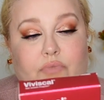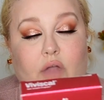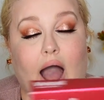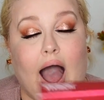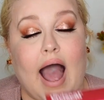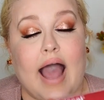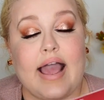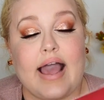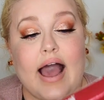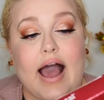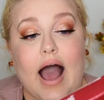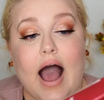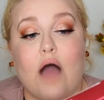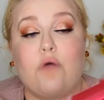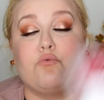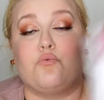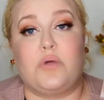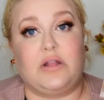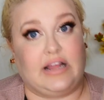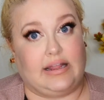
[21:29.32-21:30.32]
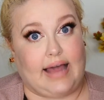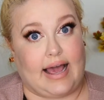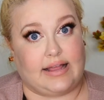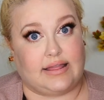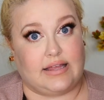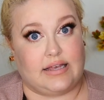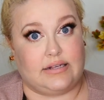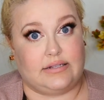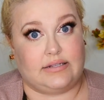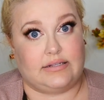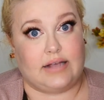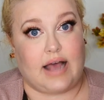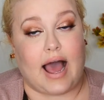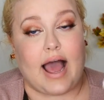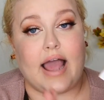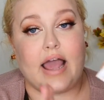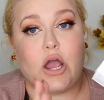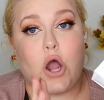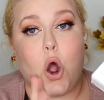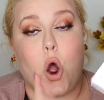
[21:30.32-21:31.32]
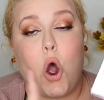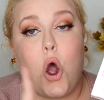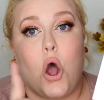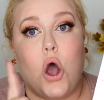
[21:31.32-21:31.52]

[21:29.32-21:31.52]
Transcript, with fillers: I really like this. I